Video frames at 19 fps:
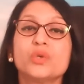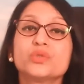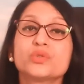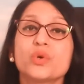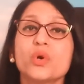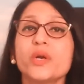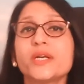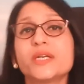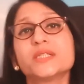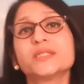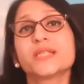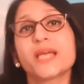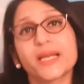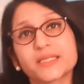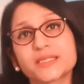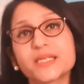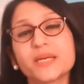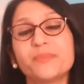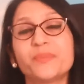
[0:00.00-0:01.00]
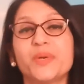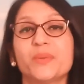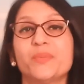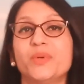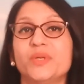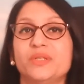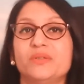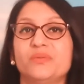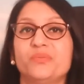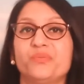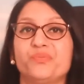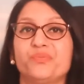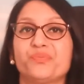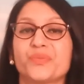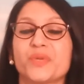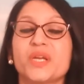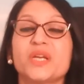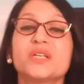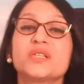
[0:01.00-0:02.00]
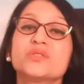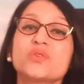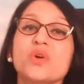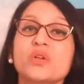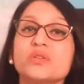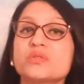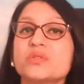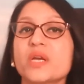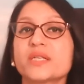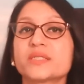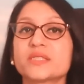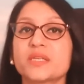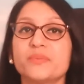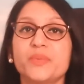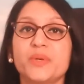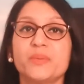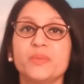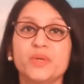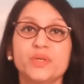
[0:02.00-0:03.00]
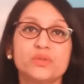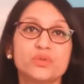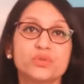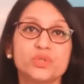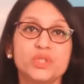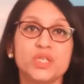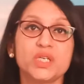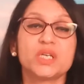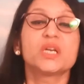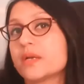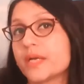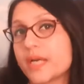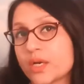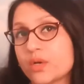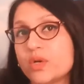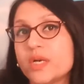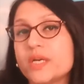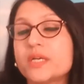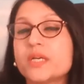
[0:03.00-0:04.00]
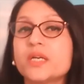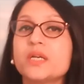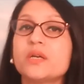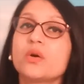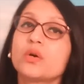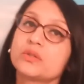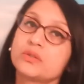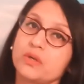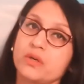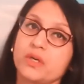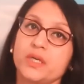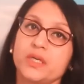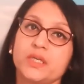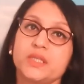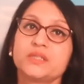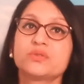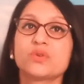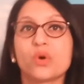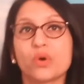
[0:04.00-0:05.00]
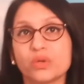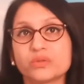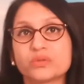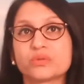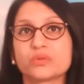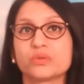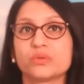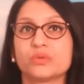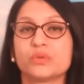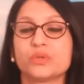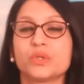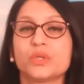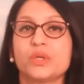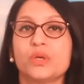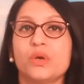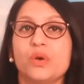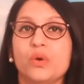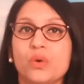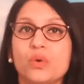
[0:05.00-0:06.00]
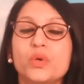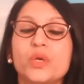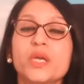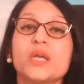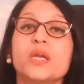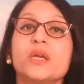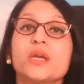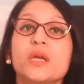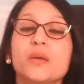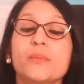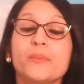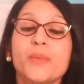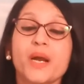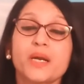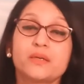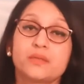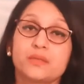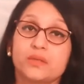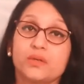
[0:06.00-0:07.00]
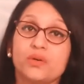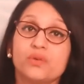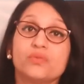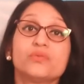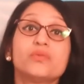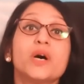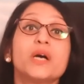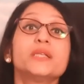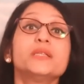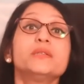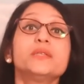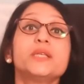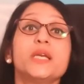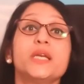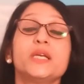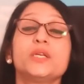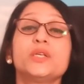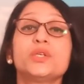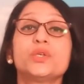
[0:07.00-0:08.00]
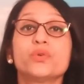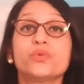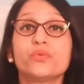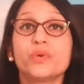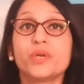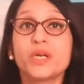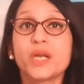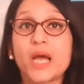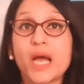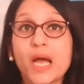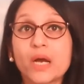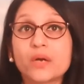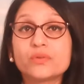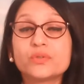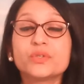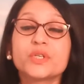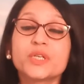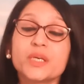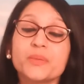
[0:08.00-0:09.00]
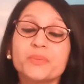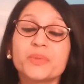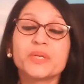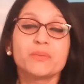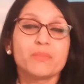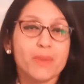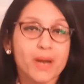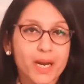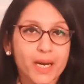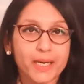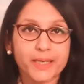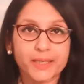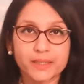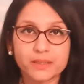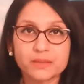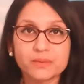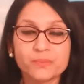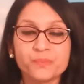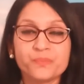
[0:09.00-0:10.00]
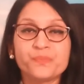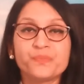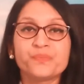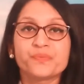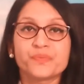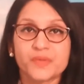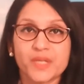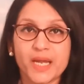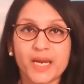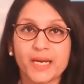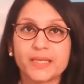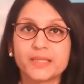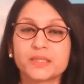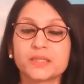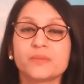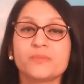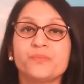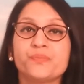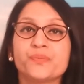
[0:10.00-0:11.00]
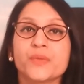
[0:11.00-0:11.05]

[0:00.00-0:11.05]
So it is acceptable. It is also acceptable to the regulatory authorities also. Okay, but one thing you will have to keep in mind, that